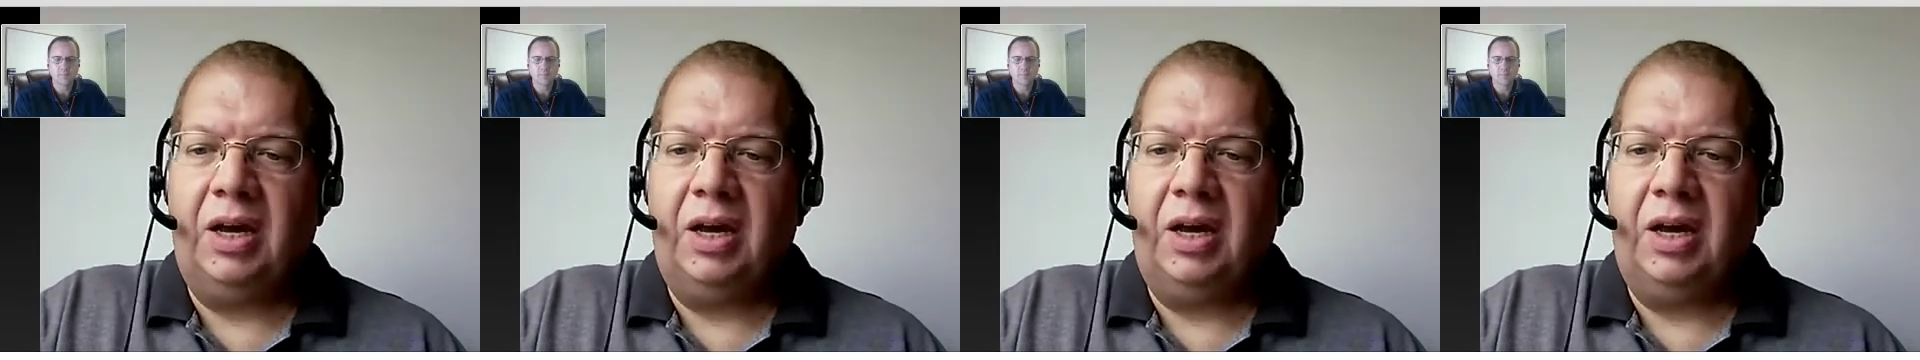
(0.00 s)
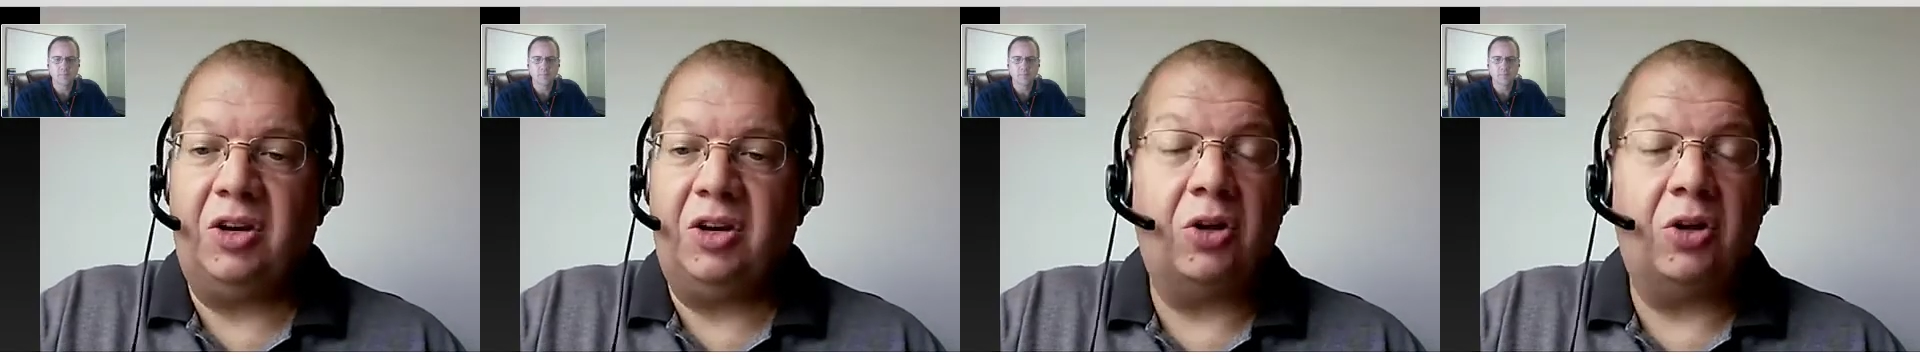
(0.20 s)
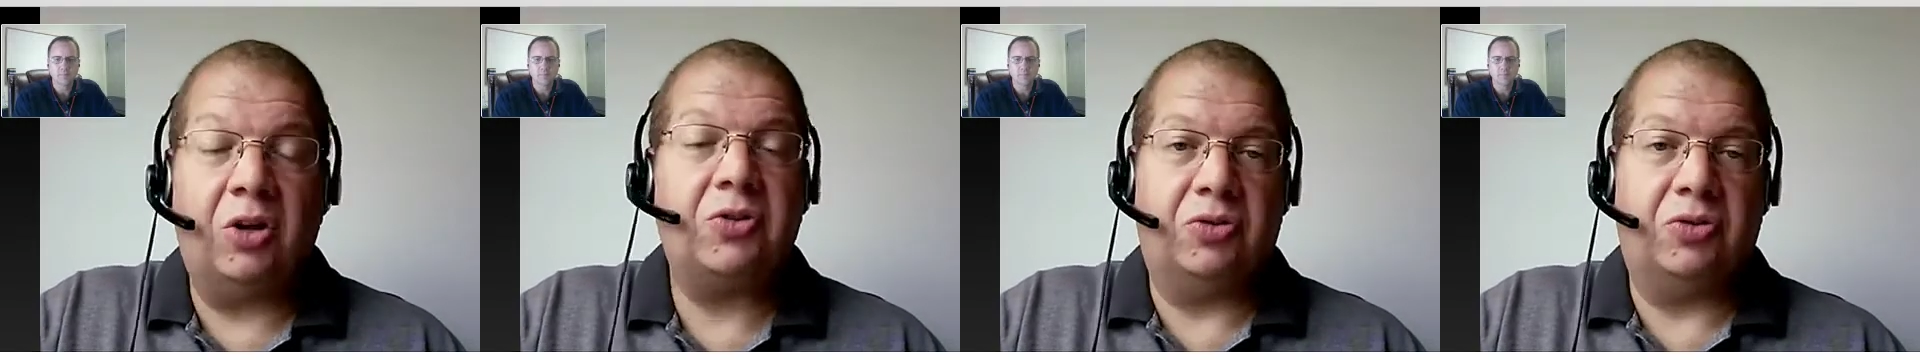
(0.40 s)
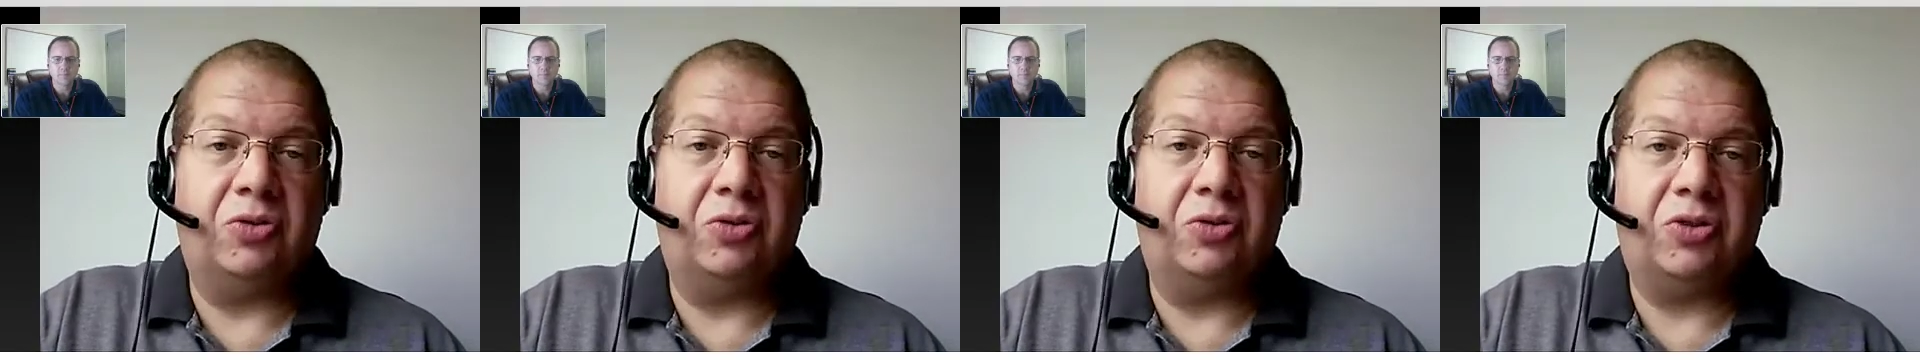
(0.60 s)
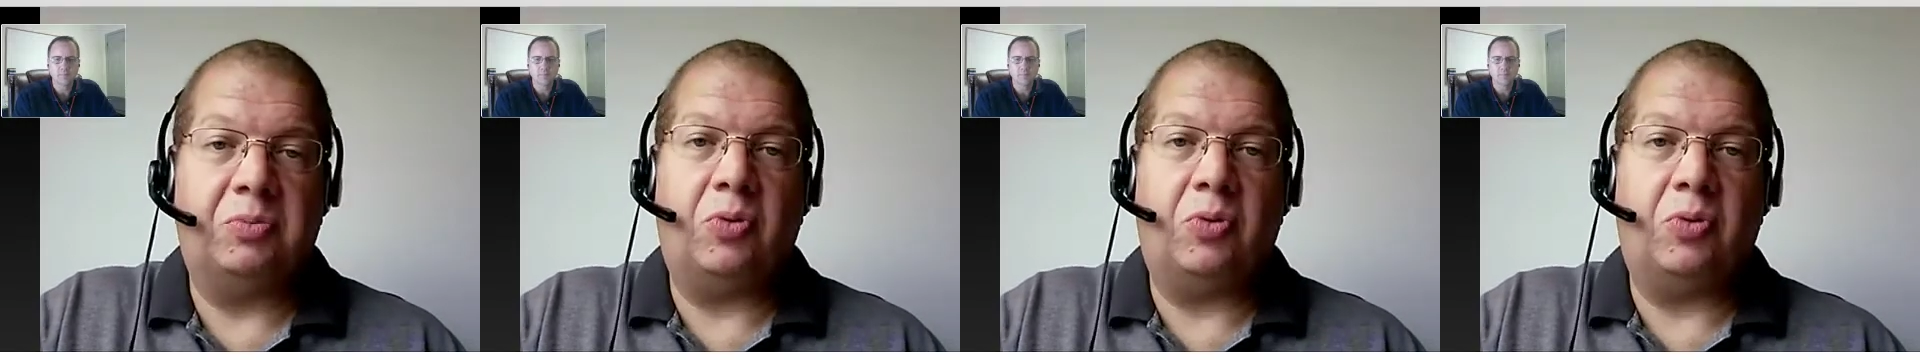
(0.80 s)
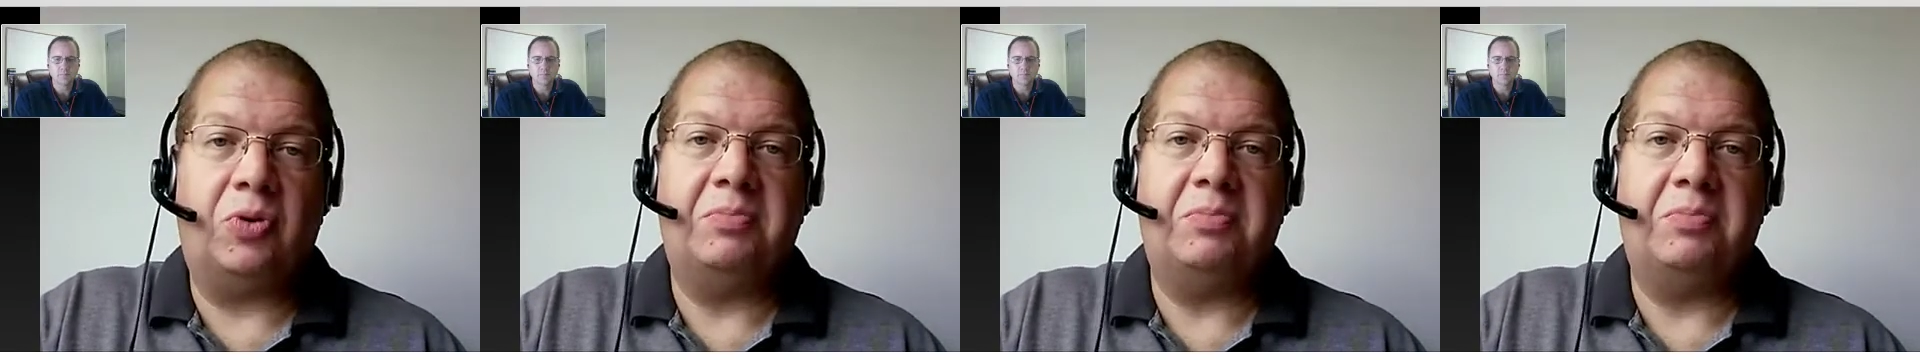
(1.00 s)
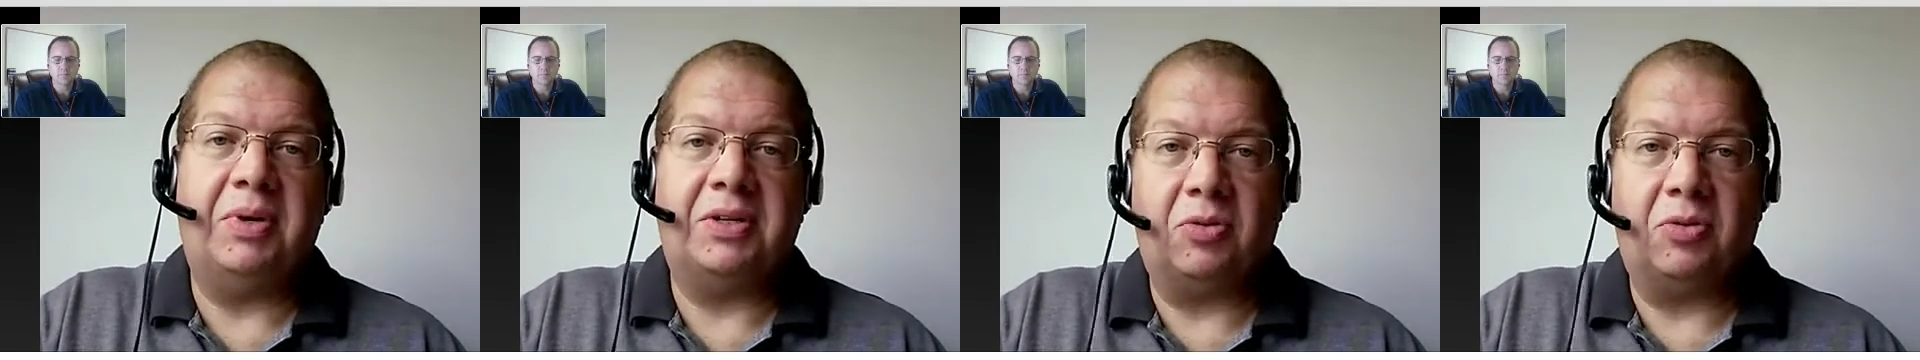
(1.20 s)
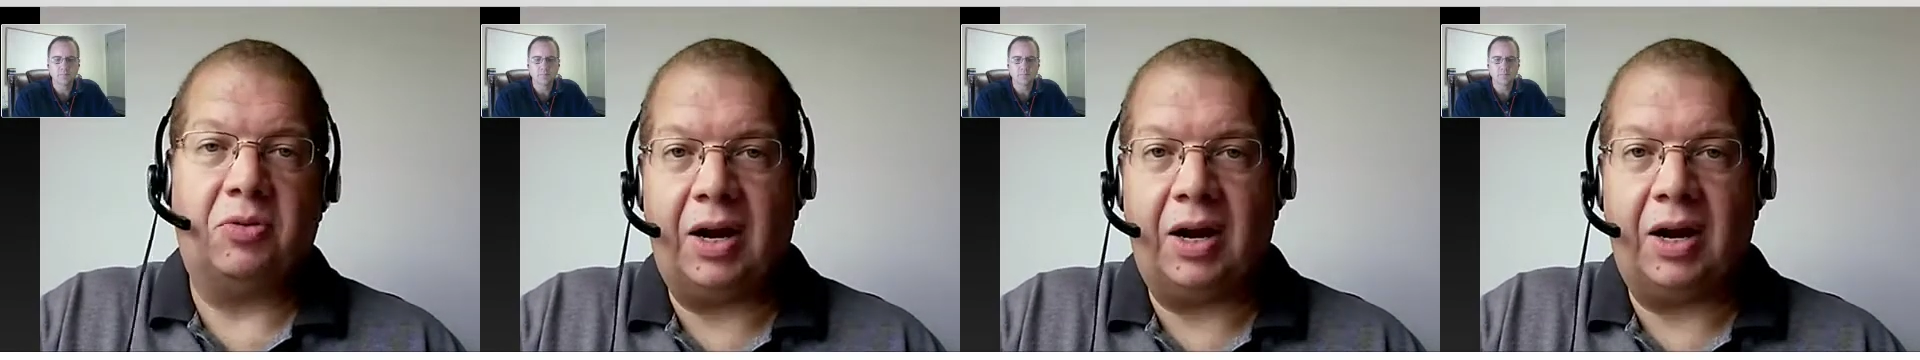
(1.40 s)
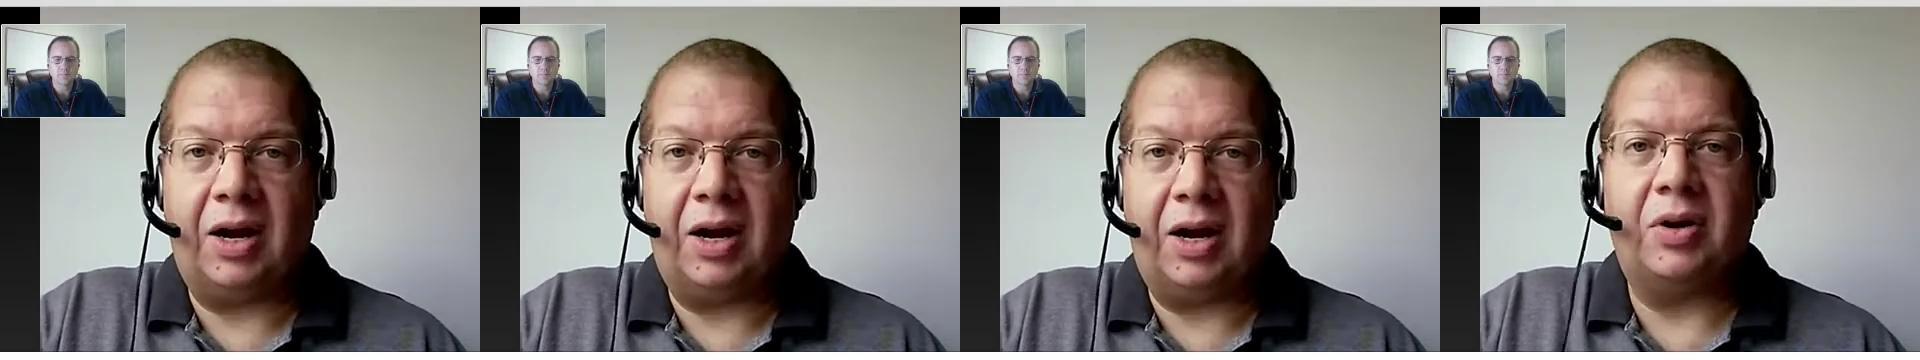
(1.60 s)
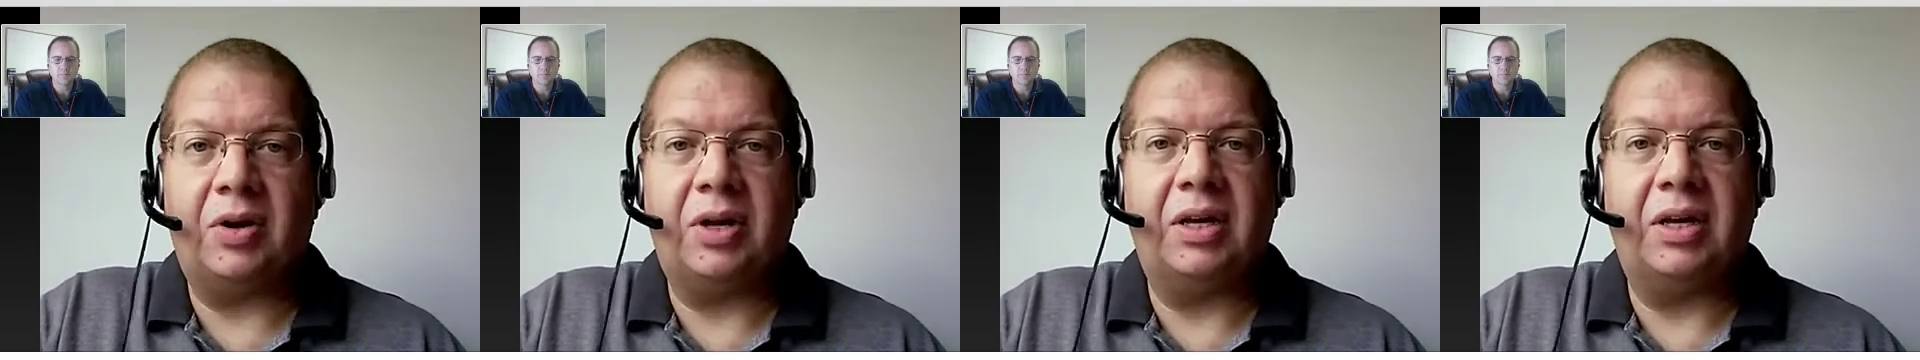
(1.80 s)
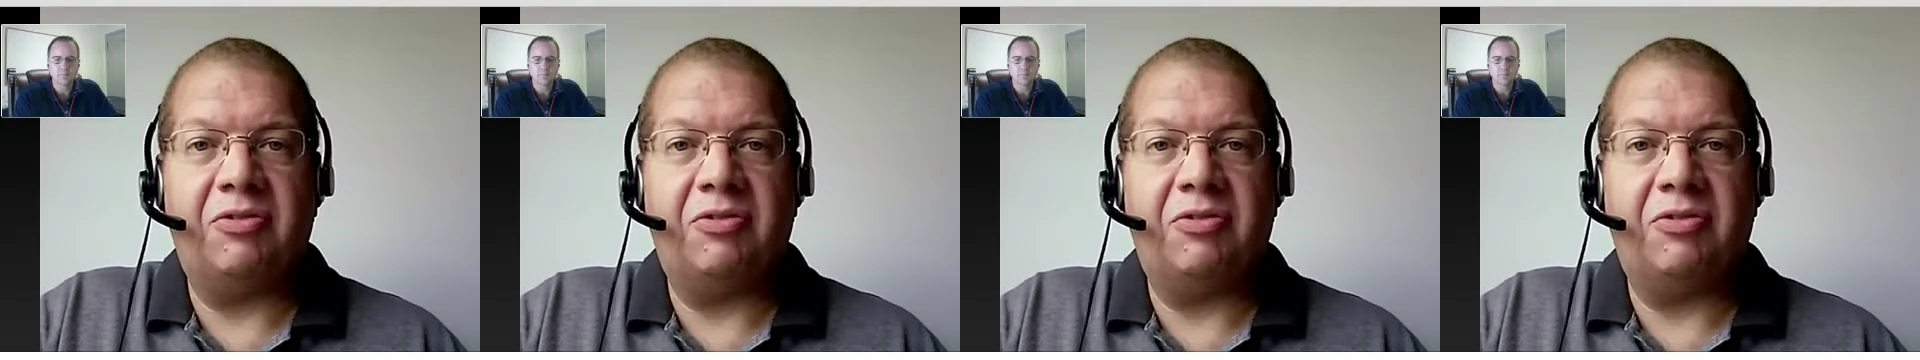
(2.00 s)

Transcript: It also supports mental clarity